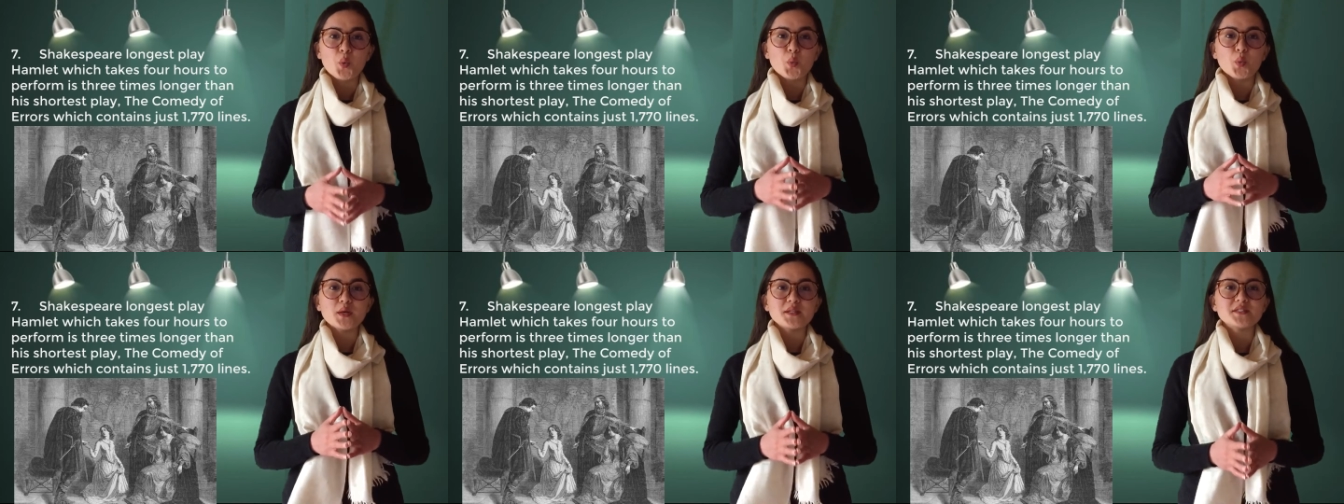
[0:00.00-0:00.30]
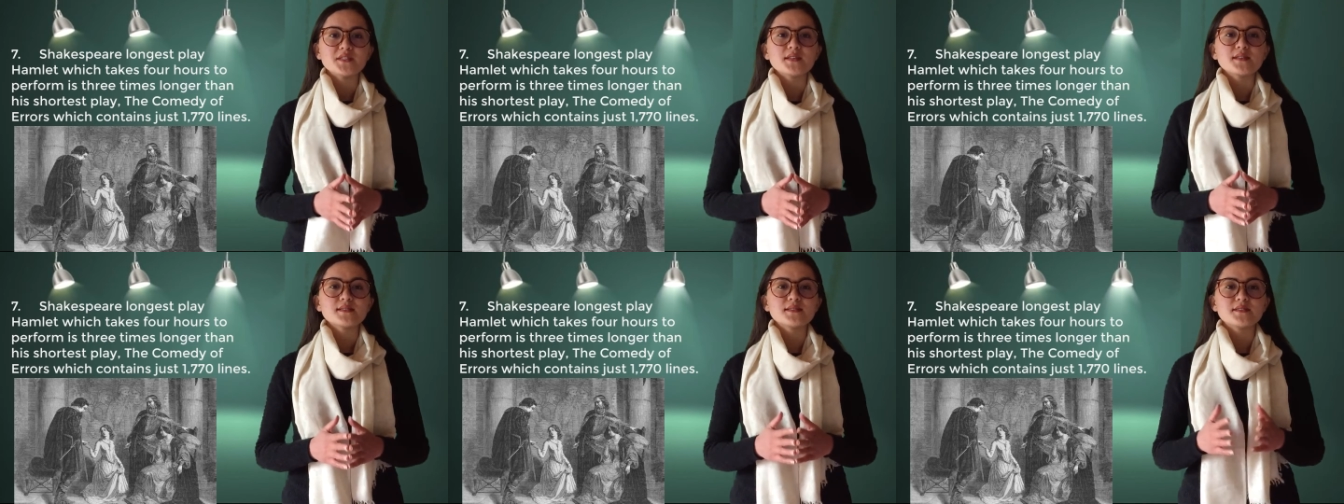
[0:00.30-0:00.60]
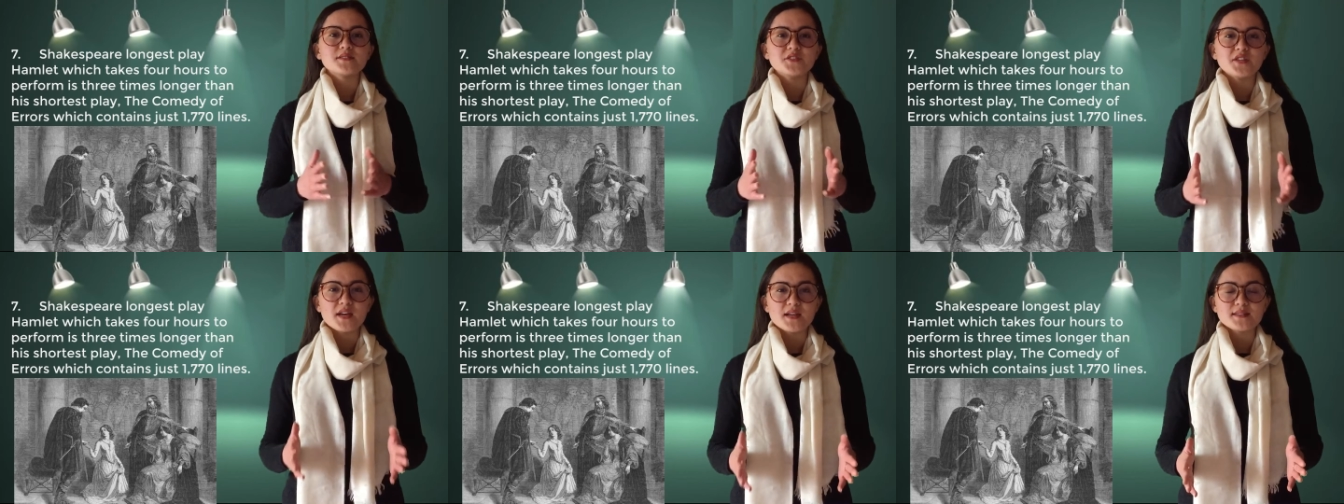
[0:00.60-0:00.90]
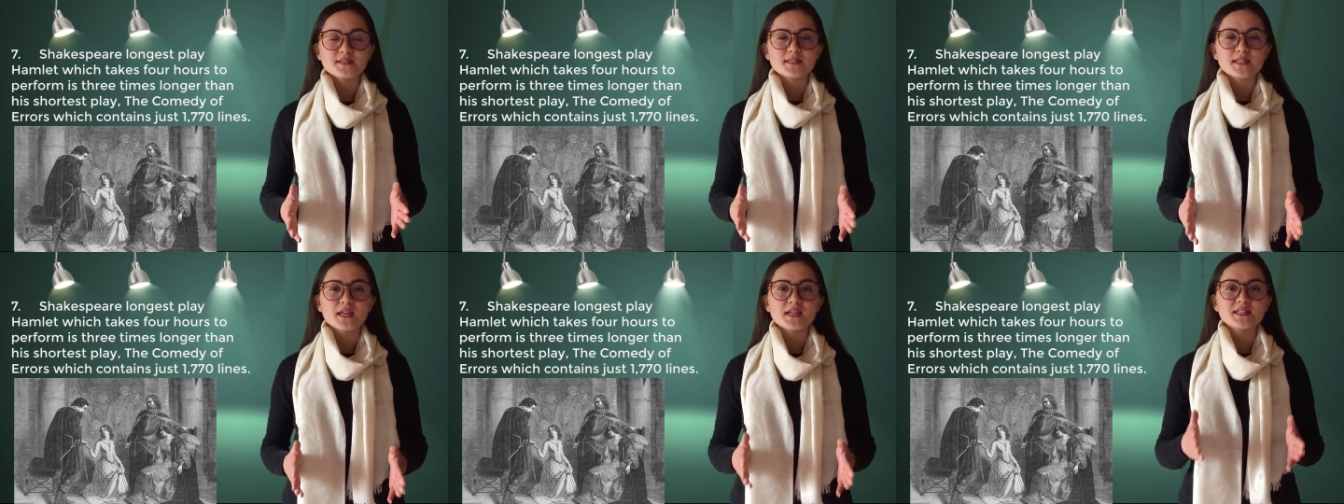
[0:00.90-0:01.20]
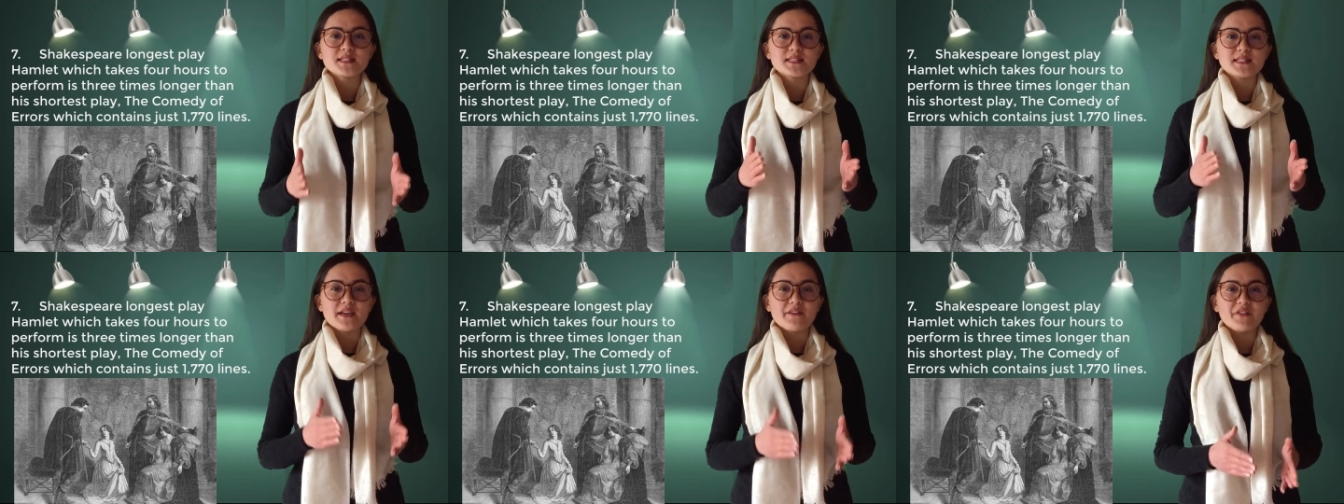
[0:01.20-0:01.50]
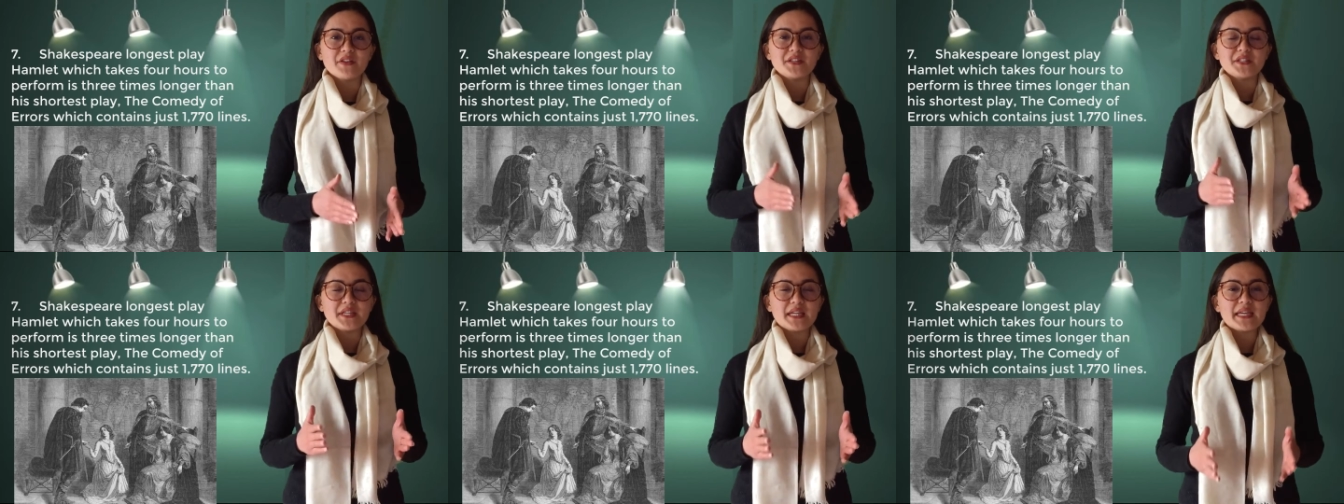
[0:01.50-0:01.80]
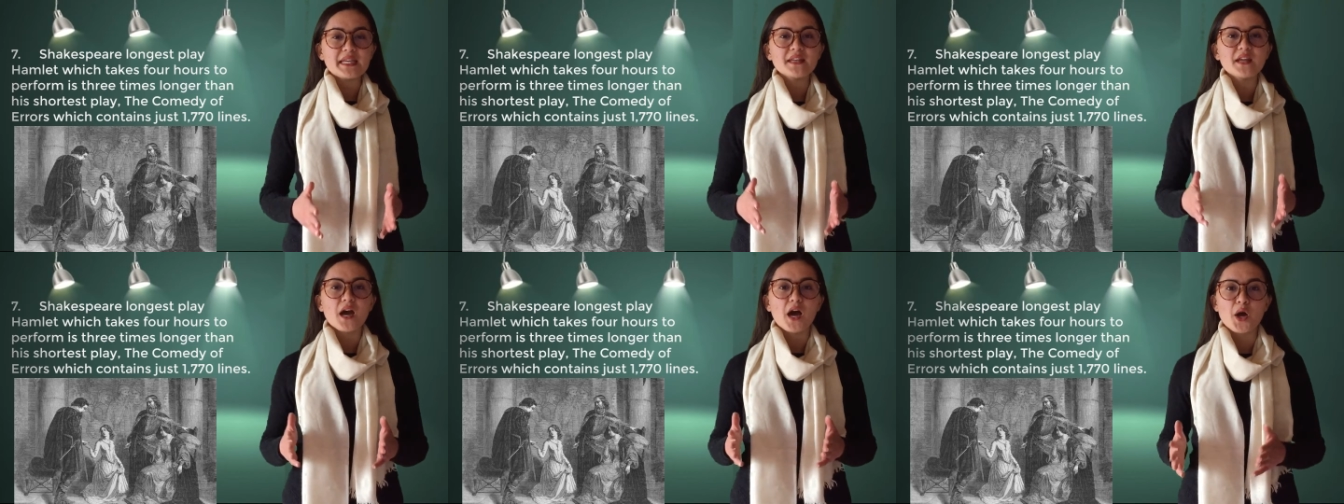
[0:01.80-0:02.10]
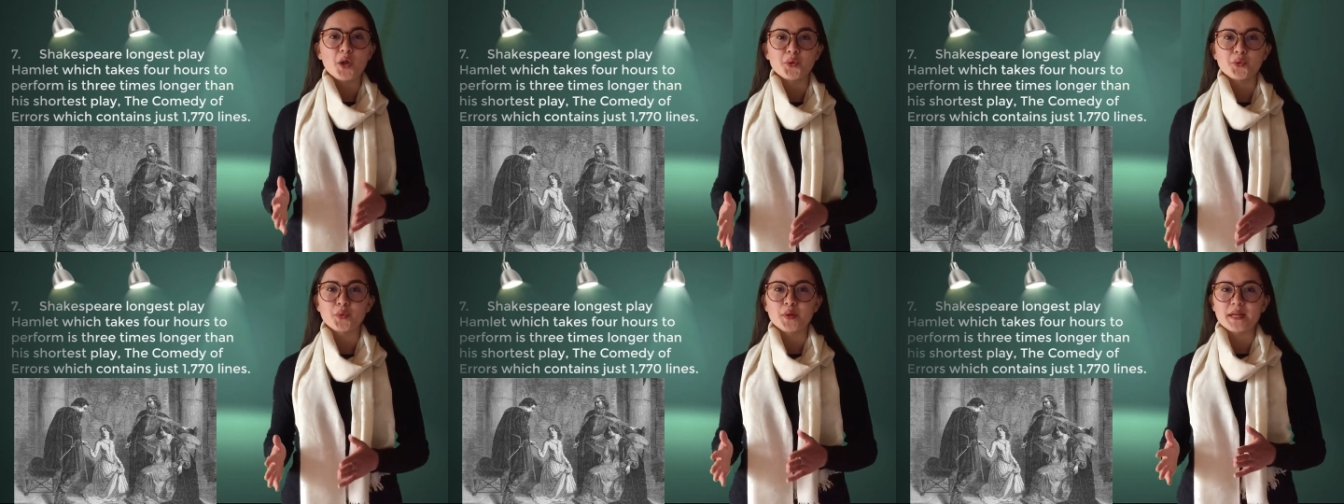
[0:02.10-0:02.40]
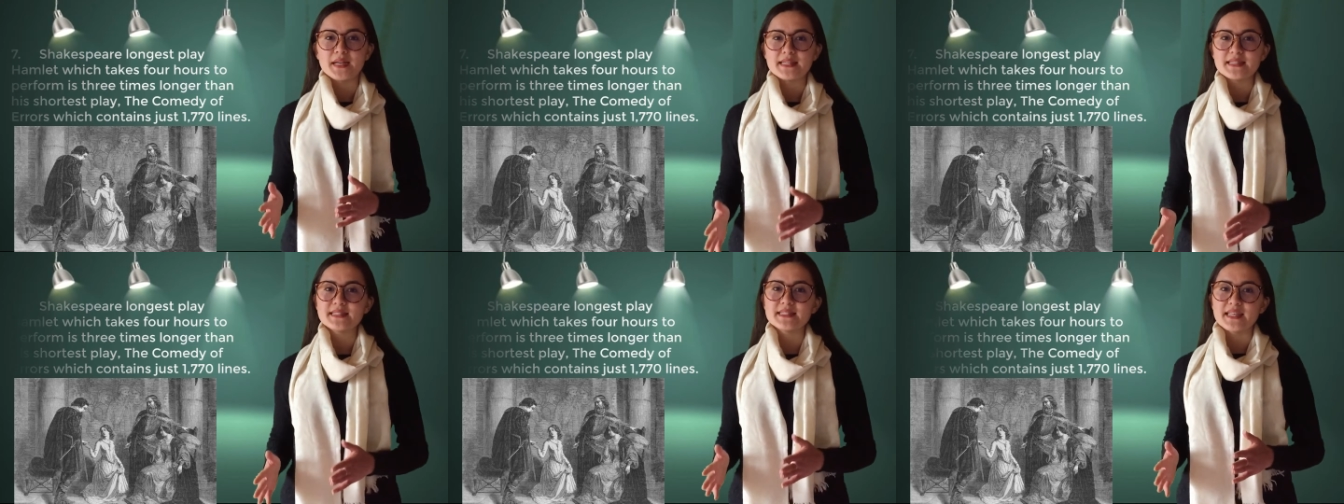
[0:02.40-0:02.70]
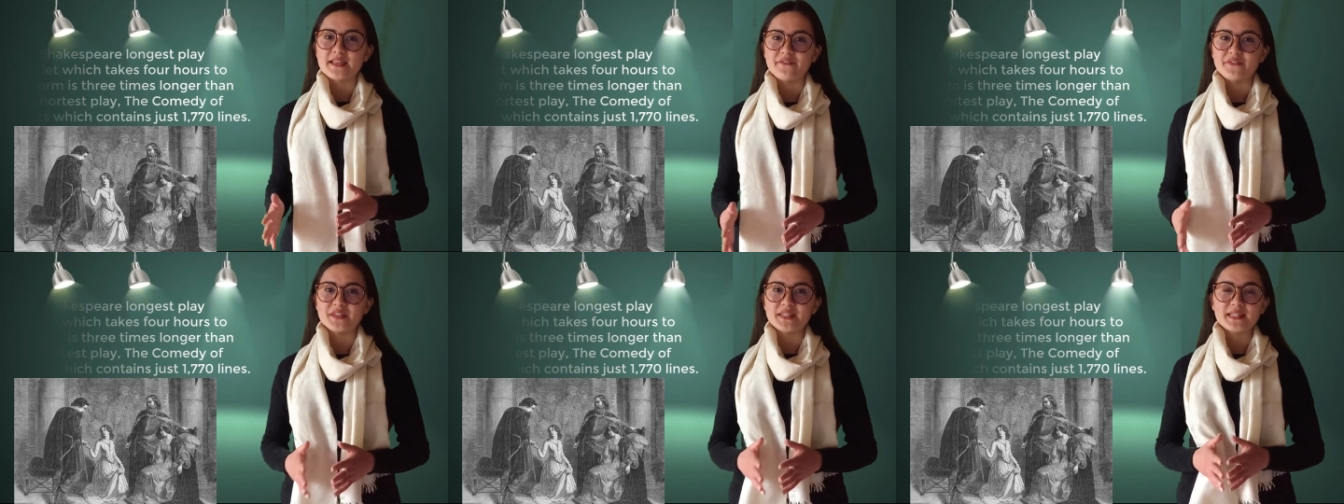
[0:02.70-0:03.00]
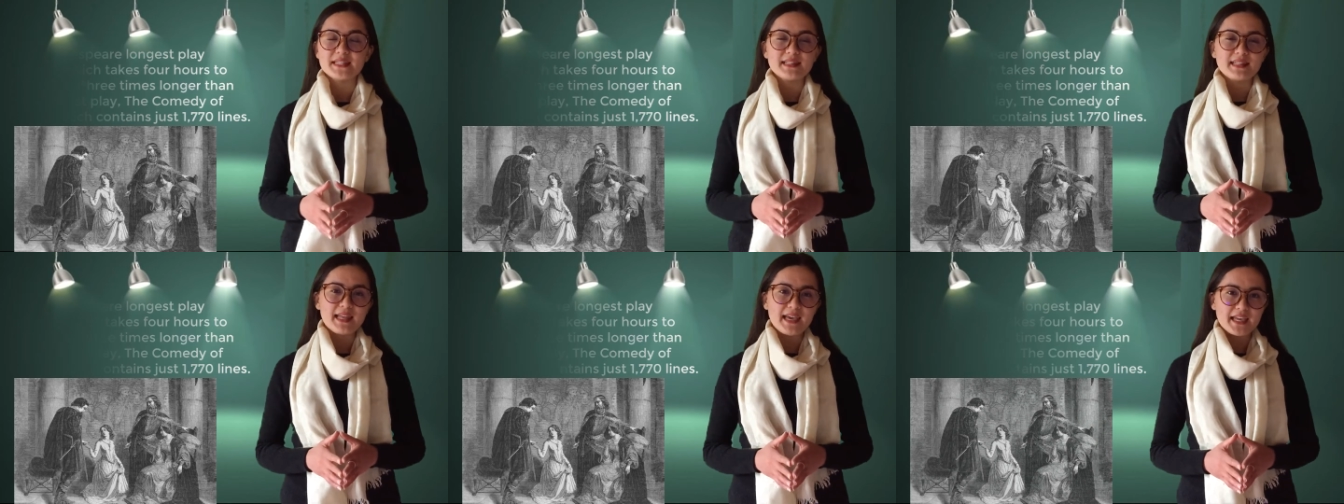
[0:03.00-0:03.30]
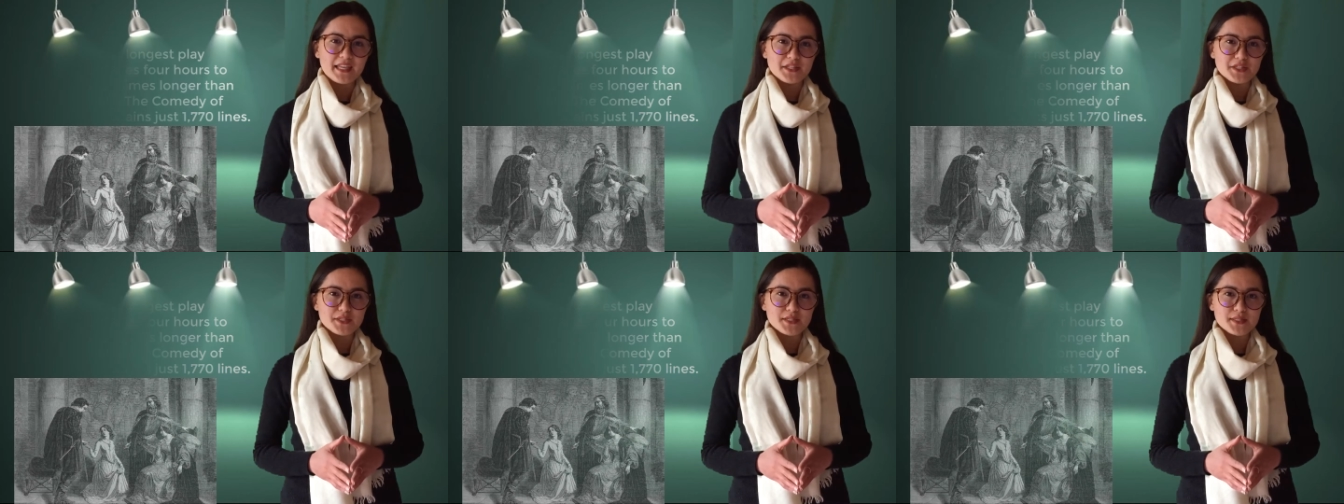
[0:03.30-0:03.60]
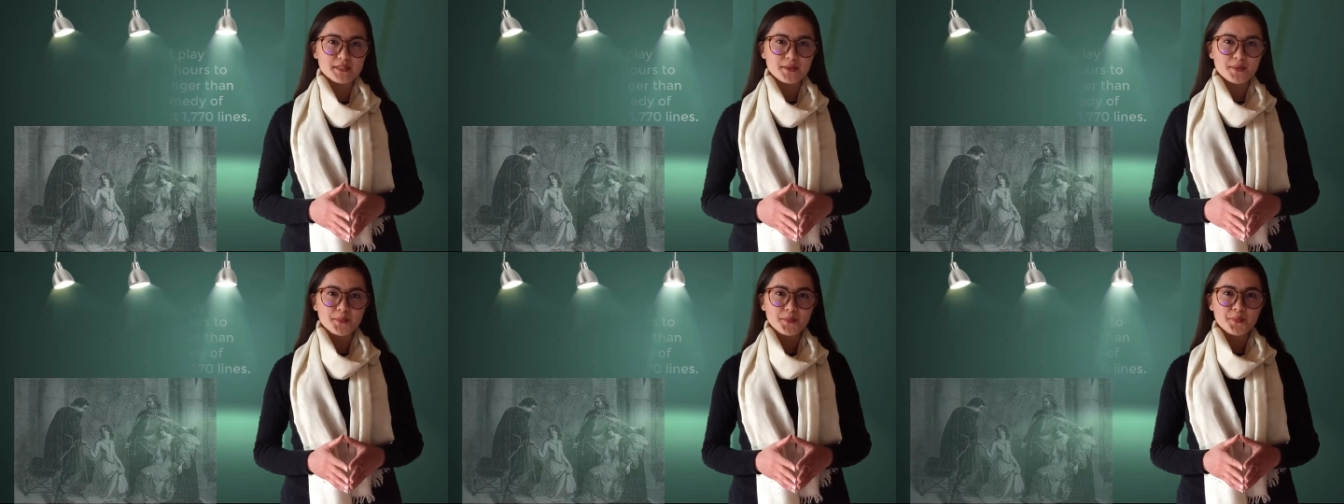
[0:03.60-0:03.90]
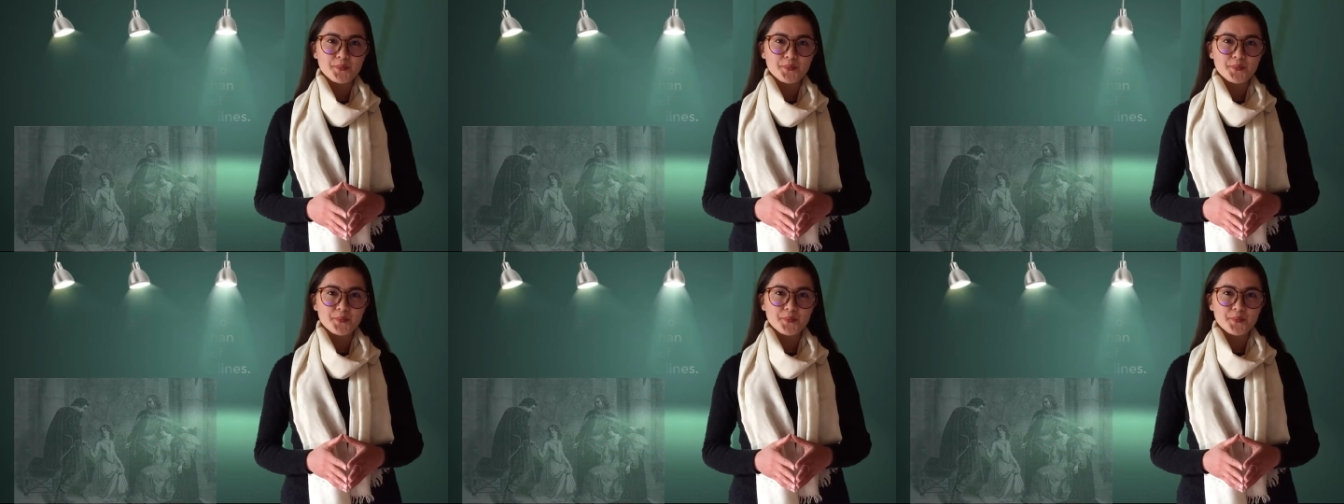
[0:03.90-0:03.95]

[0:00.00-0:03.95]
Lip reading: which is just 1,770 lines.